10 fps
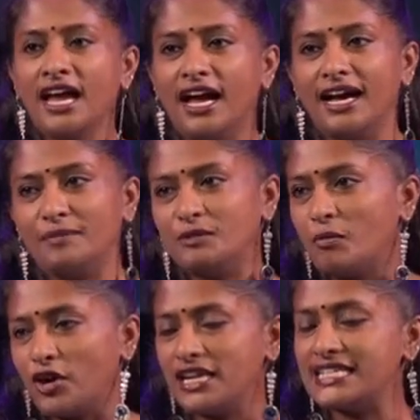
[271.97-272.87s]
Um, the
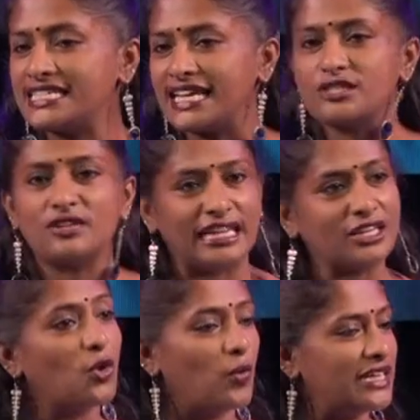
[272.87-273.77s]
body decides to let
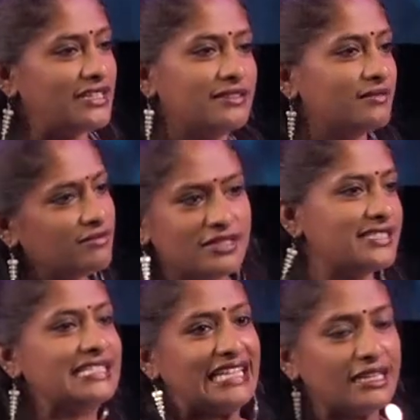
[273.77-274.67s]
go when it
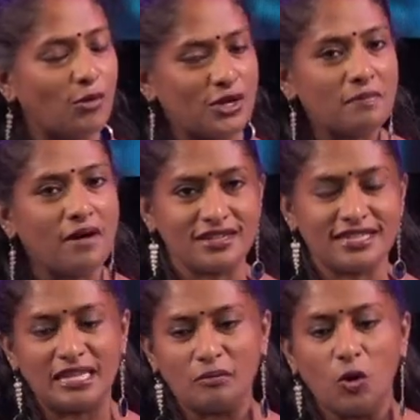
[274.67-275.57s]
doesn't need a body part
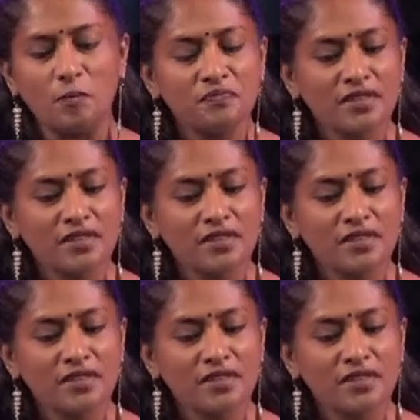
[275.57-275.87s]
anymore.